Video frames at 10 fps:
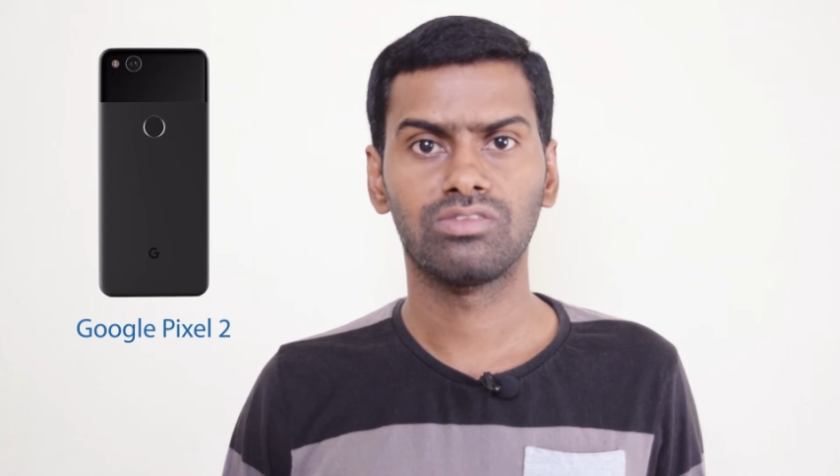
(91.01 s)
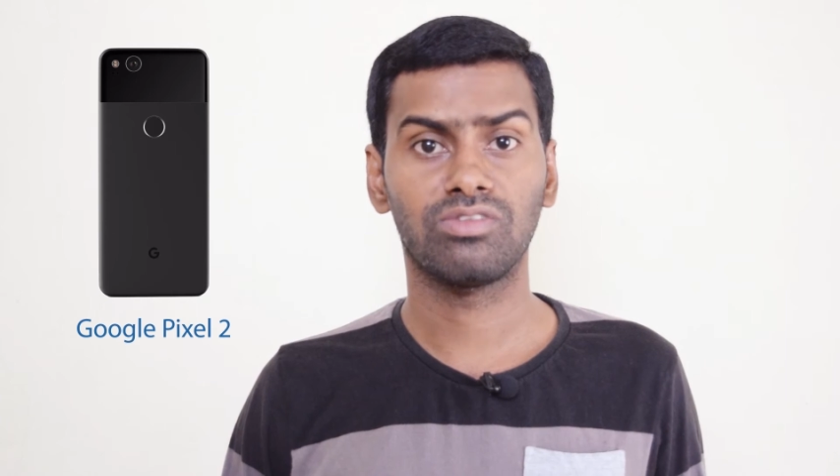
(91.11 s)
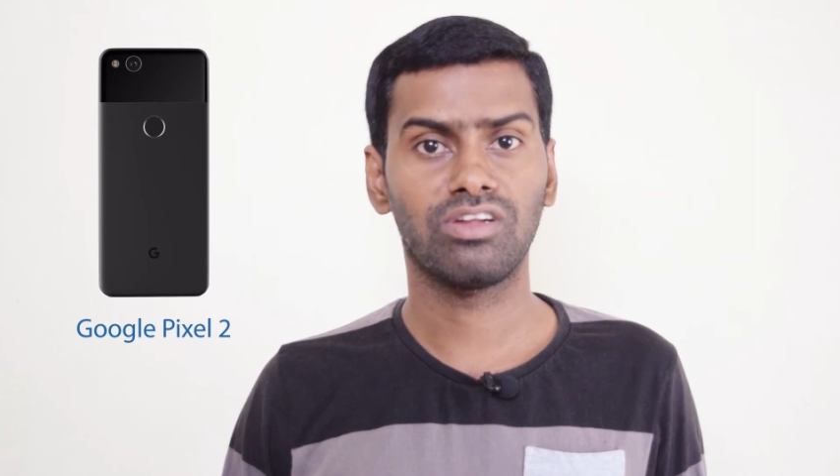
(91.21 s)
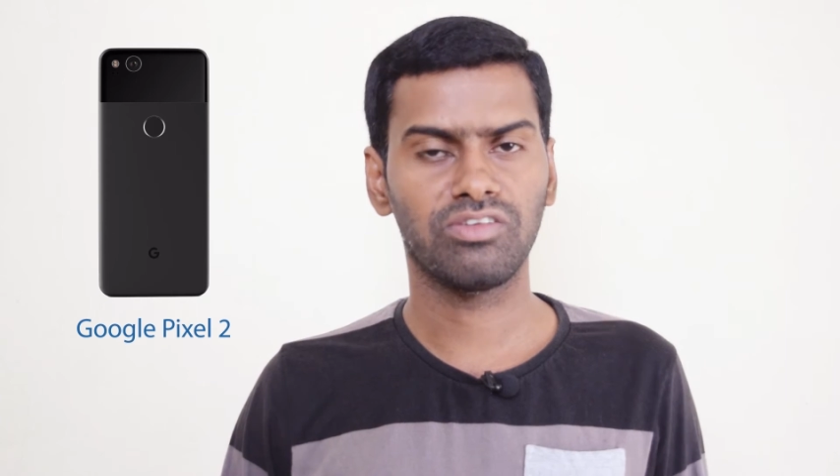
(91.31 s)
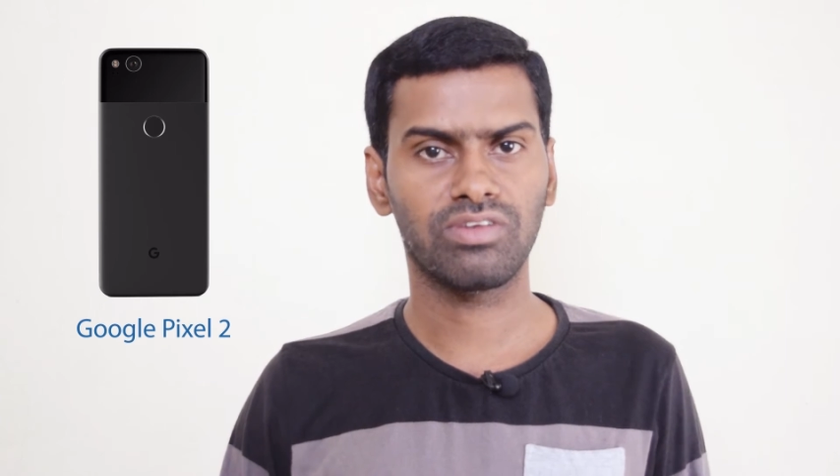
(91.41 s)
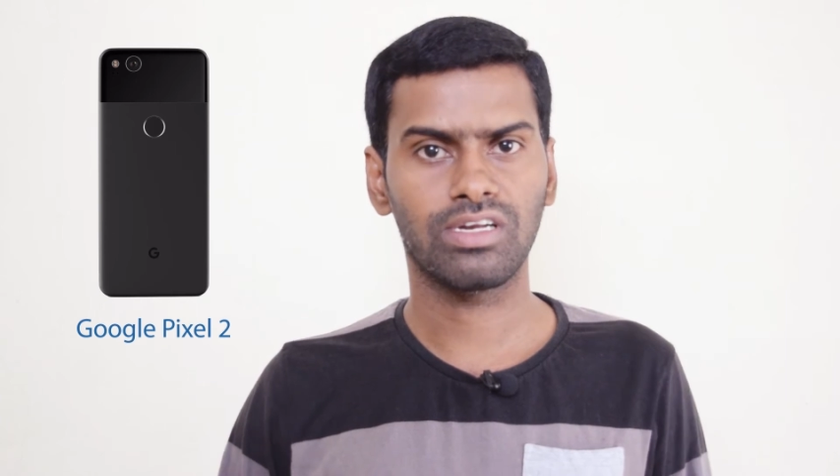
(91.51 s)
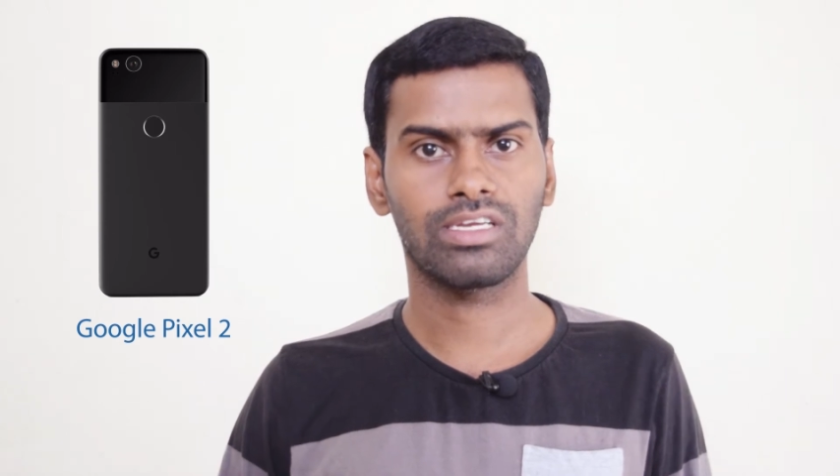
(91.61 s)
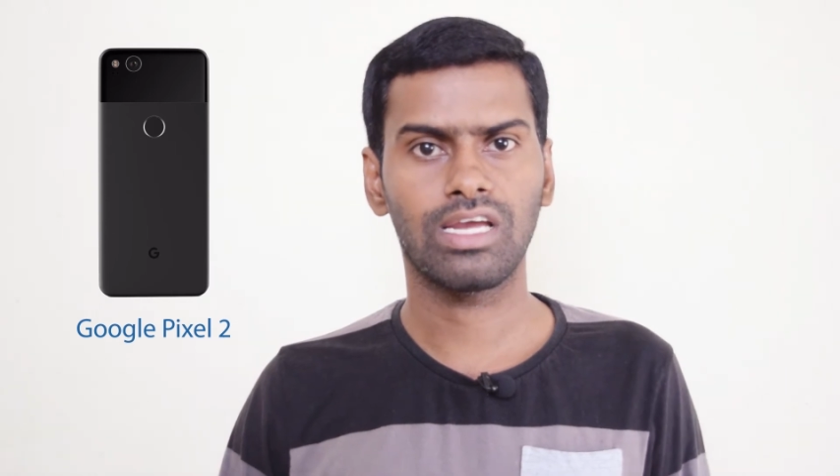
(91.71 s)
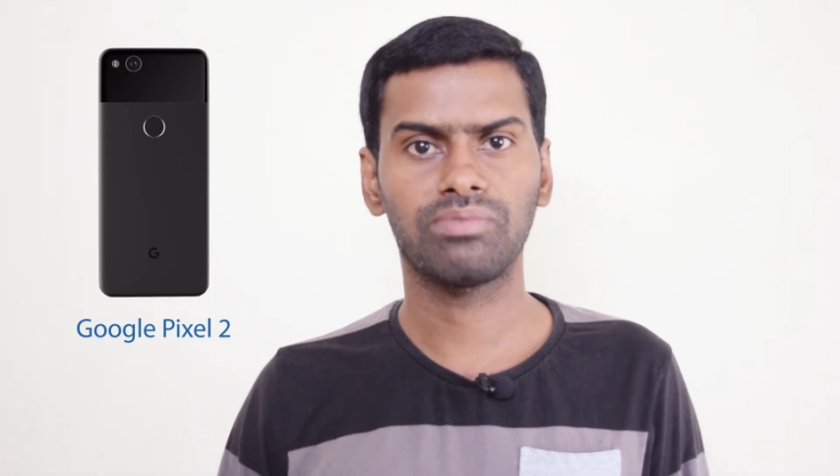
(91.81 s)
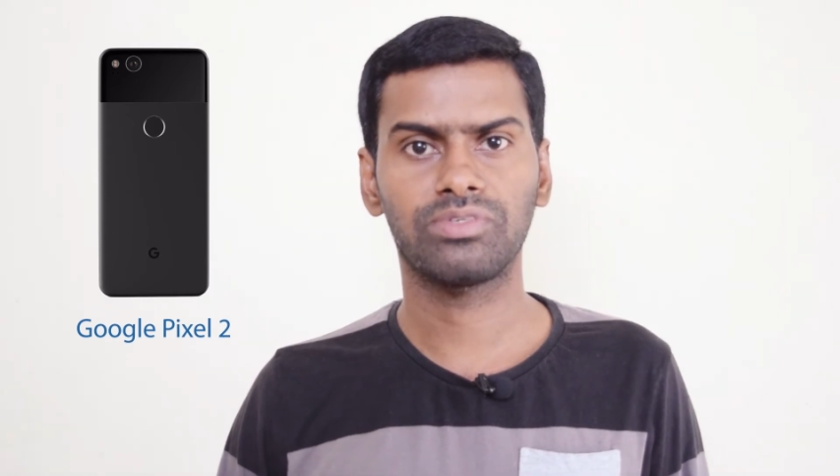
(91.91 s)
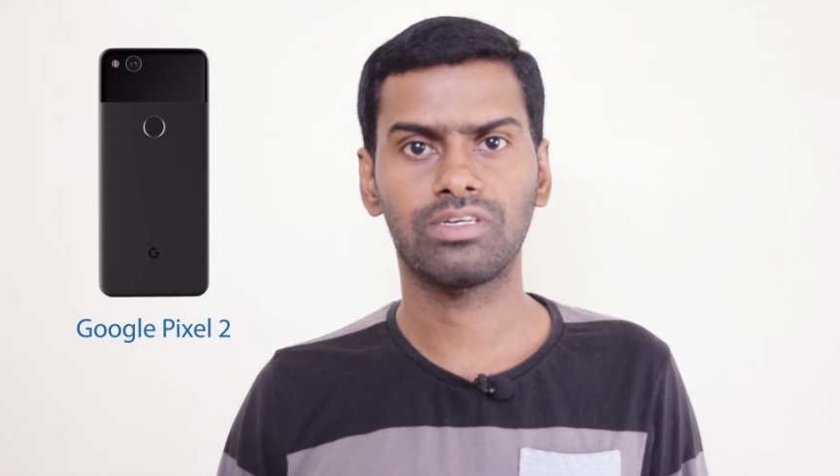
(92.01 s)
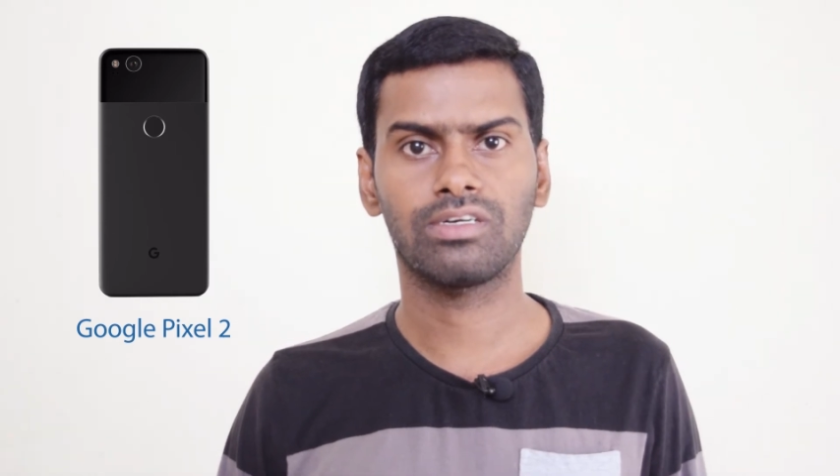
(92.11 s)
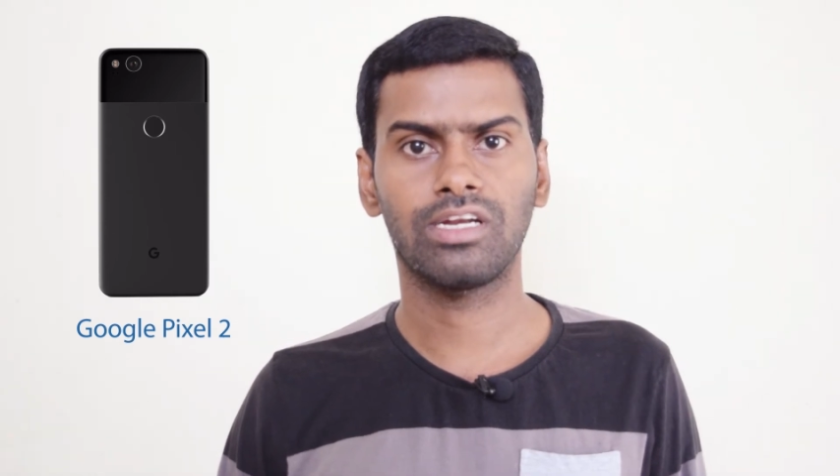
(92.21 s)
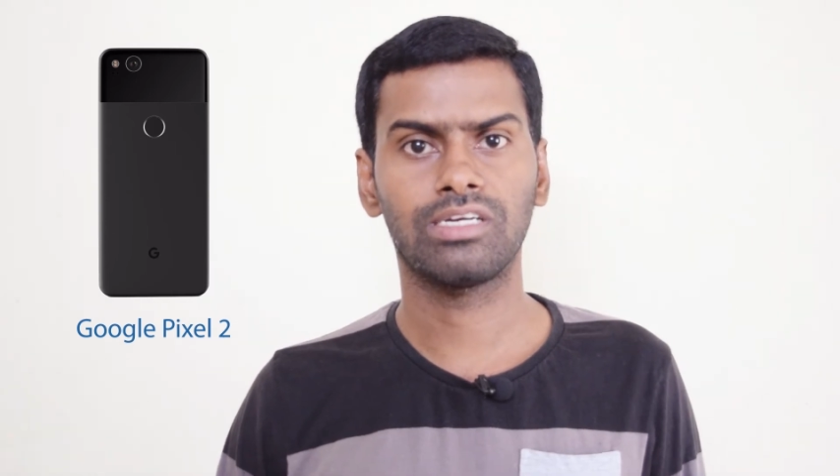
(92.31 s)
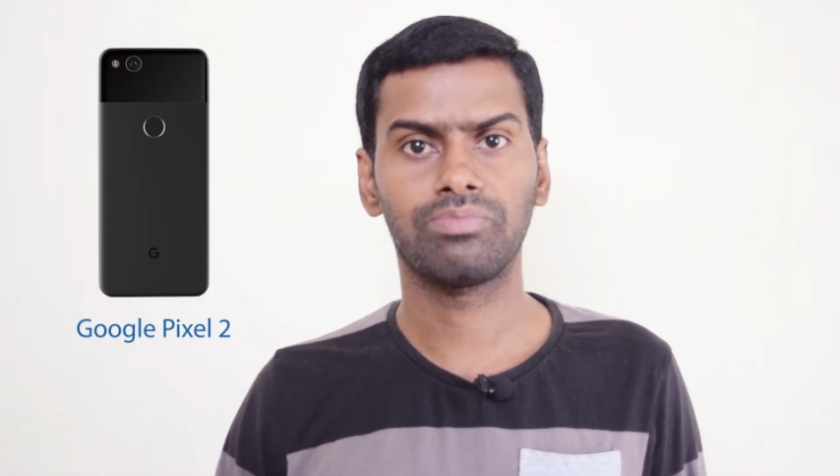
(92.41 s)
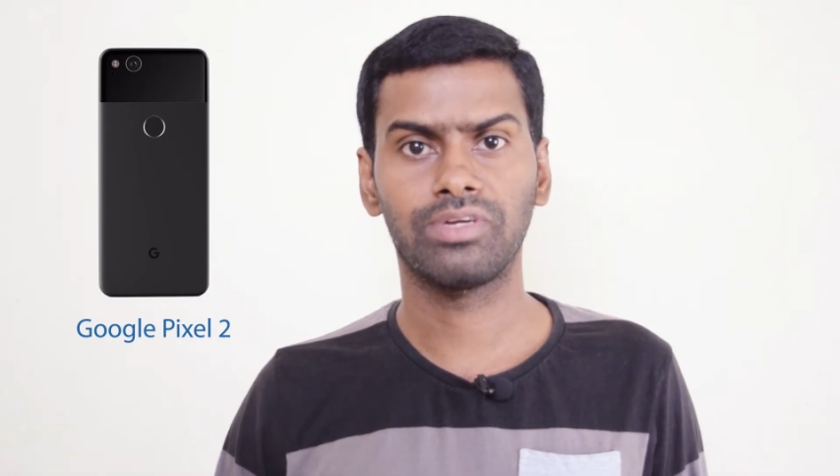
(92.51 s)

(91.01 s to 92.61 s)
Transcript: so that you can capture great